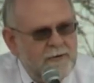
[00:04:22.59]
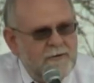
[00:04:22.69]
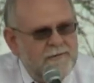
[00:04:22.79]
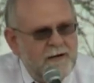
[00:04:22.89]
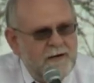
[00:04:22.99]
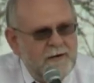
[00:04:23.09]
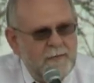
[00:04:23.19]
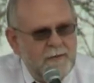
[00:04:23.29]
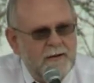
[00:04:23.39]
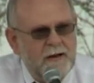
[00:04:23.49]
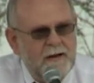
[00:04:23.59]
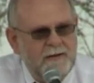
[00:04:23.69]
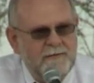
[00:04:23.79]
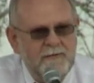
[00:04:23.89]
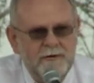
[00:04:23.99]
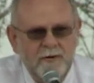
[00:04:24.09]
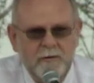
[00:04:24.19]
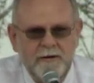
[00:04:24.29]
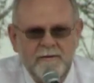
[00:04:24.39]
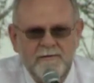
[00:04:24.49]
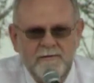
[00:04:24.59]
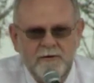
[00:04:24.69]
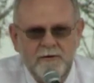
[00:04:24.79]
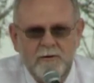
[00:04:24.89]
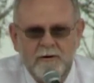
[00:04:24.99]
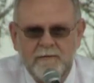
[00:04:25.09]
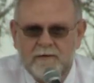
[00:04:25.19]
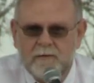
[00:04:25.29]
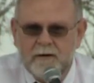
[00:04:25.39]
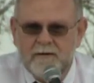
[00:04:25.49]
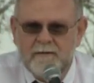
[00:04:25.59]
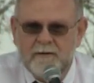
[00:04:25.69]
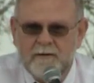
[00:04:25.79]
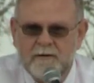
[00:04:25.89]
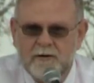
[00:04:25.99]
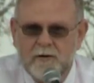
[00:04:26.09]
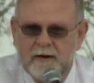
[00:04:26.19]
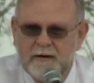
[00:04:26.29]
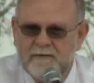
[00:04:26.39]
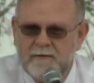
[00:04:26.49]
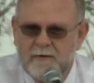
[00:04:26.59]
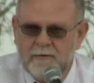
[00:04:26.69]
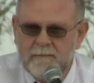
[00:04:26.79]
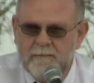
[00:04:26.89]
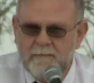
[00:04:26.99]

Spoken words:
decided it would be a lot easier to go in and steal whatever it was than to go get his own.